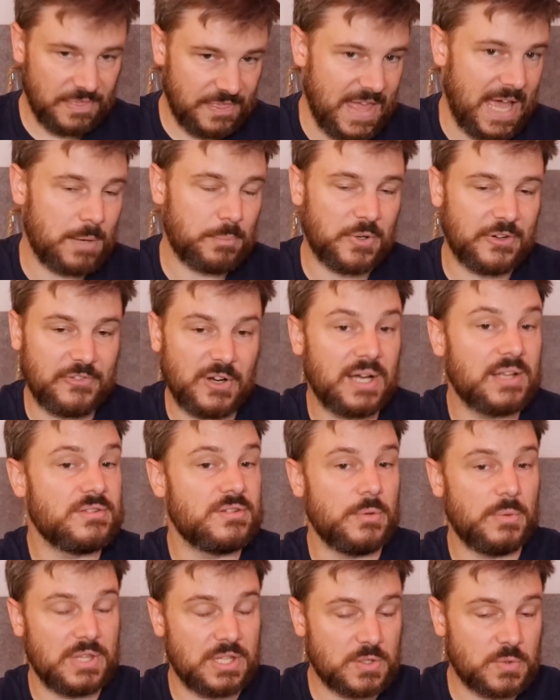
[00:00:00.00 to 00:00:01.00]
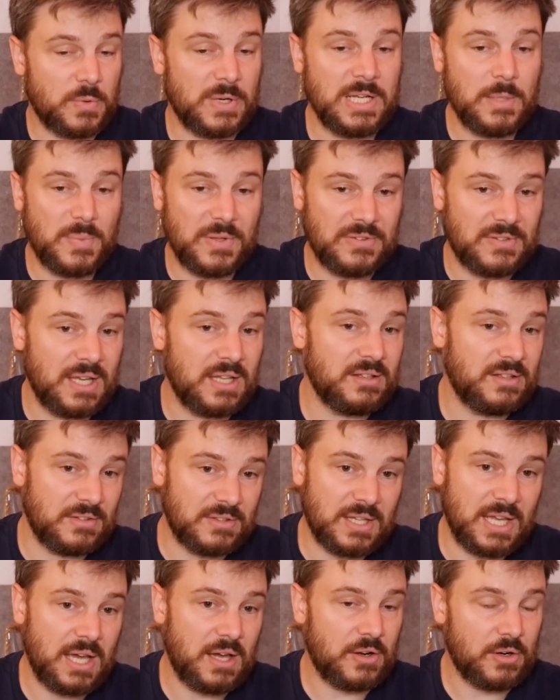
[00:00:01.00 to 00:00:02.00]
that provides you with a 20%
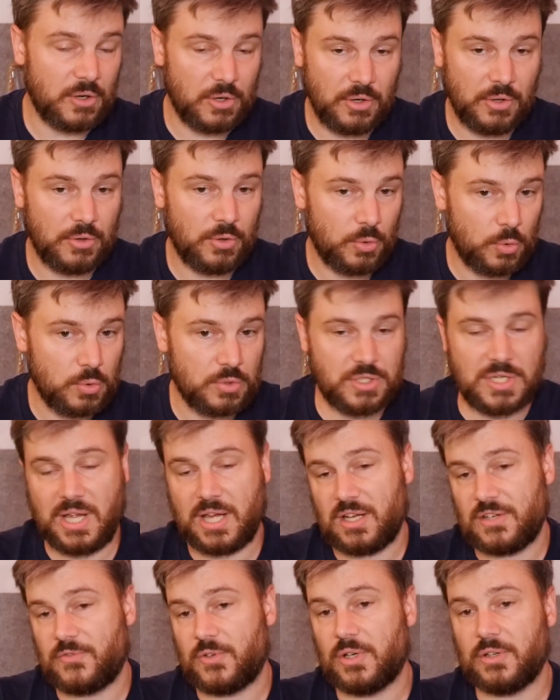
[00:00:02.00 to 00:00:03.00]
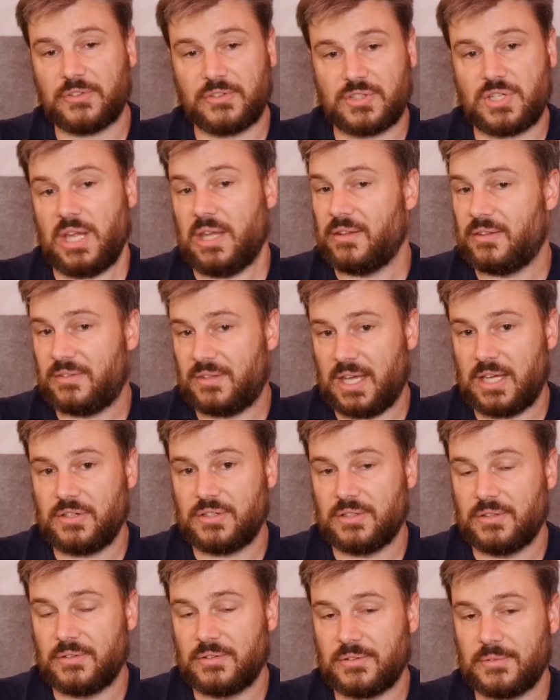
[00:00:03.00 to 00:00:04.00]
discount on all ChargeFox
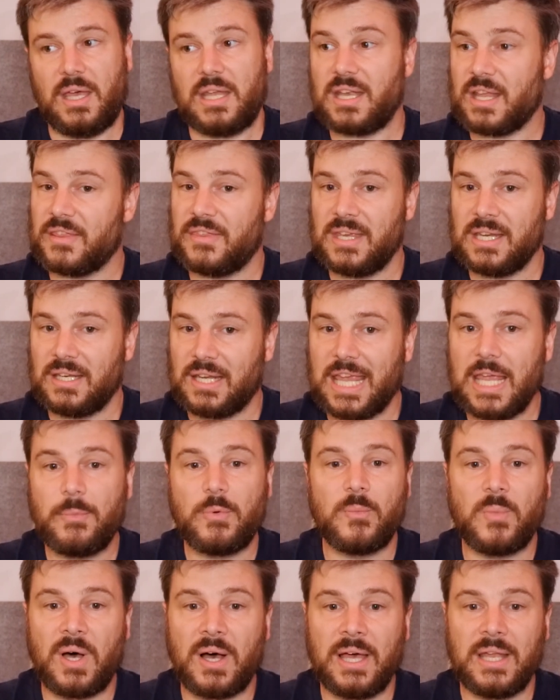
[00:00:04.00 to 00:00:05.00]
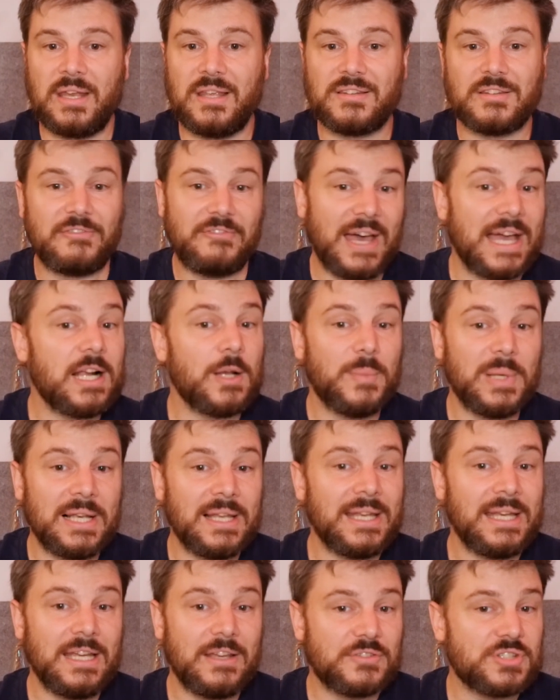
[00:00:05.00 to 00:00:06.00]
stations. Another thing to keep in mind is
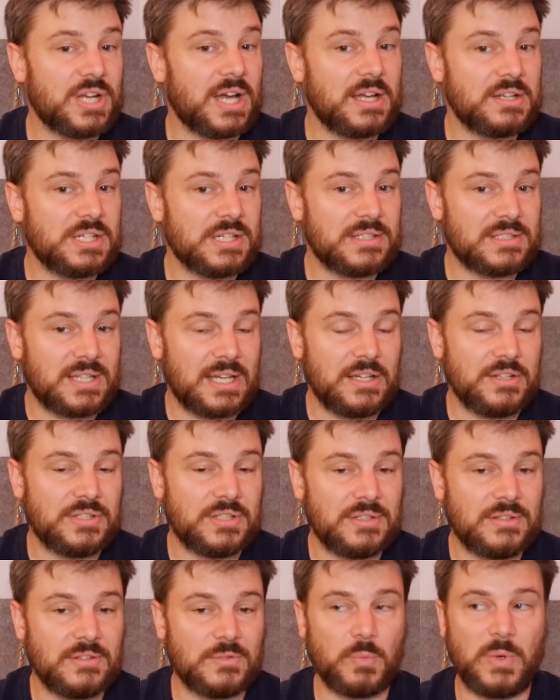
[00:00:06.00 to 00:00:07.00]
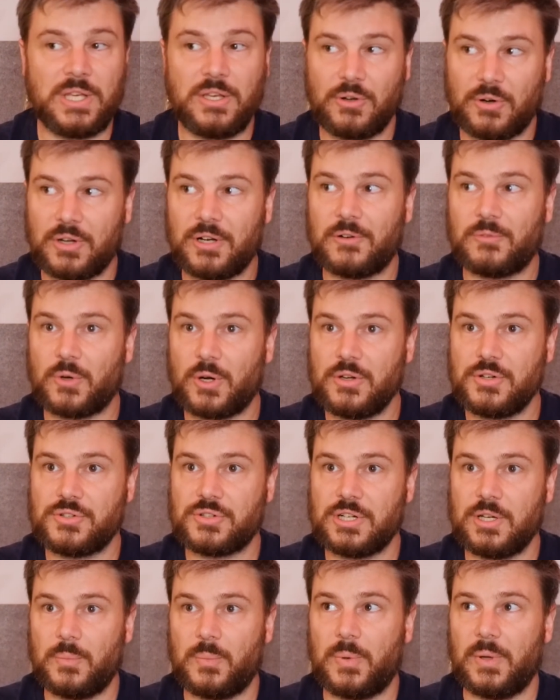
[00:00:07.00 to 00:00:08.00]
availability of charging stations when you're on a road
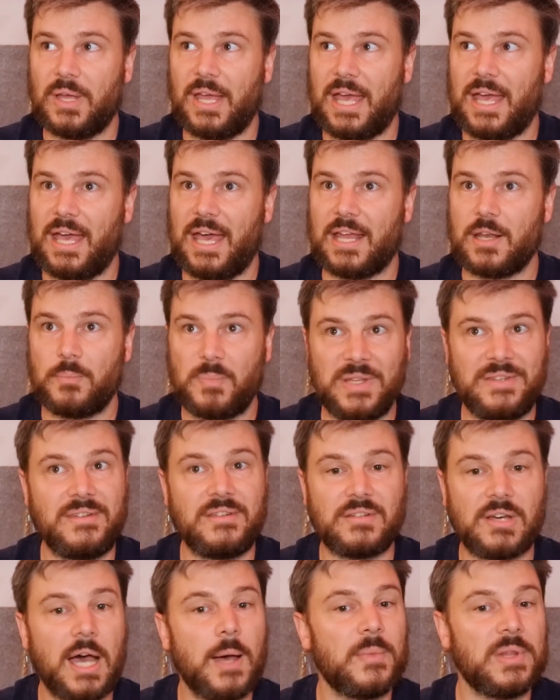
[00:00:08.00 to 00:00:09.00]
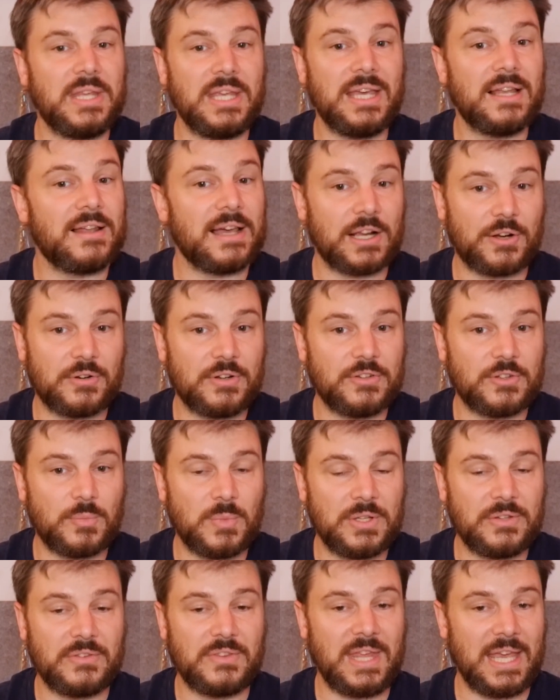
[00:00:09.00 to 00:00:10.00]
trip at a busy time of the year like
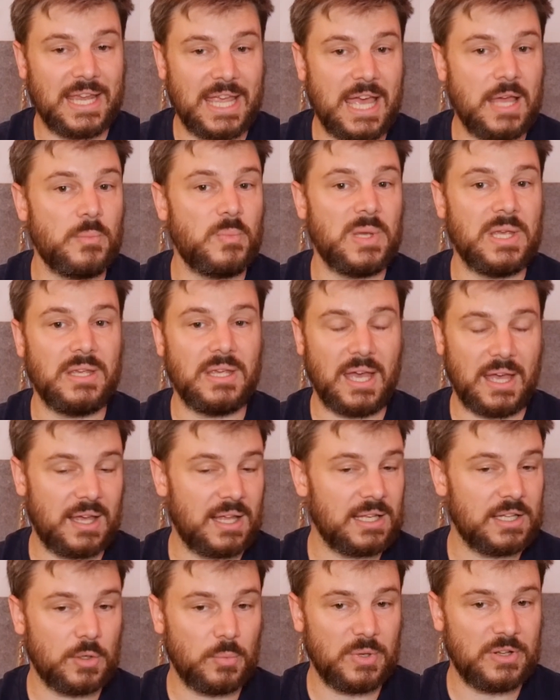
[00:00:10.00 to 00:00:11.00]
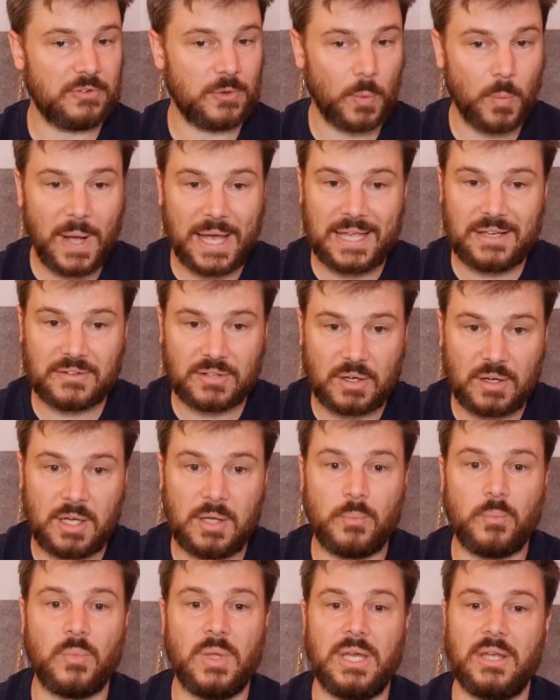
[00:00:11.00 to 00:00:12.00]
Christmas, there can be a little bit of a wait
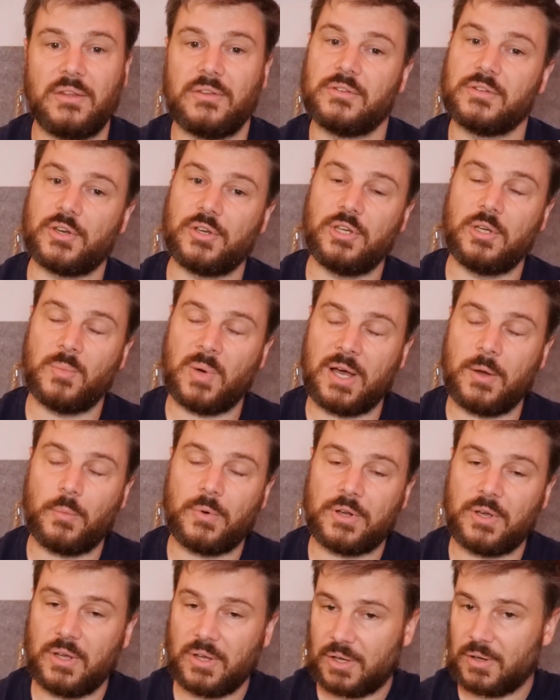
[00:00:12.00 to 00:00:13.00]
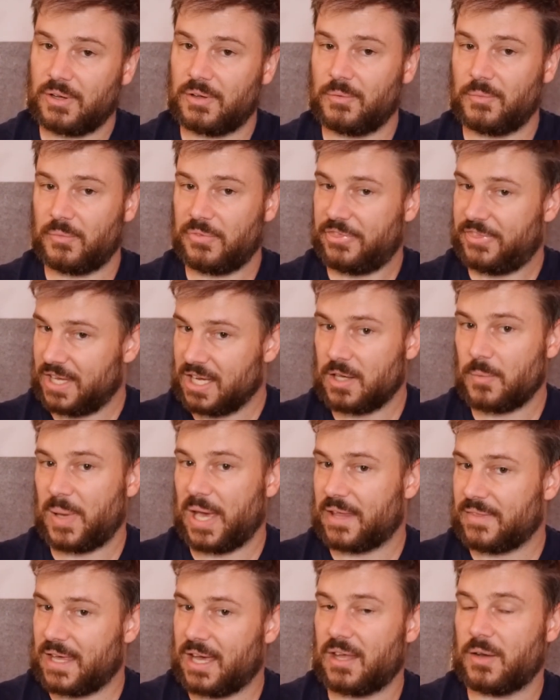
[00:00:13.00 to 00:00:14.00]
time. So you might want to think
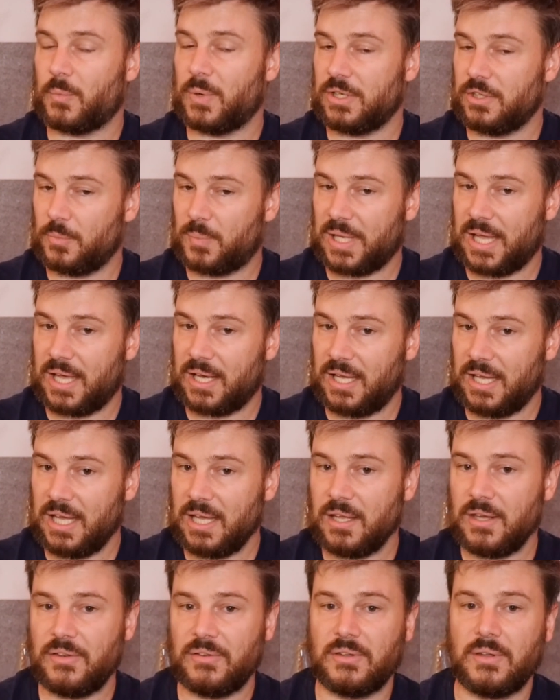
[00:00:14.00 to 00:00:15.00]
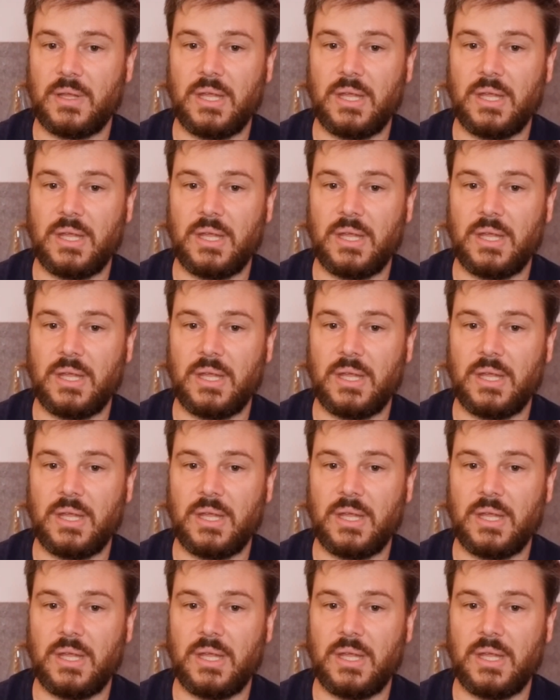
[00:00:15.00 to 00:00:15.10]
about that when you plan ahead.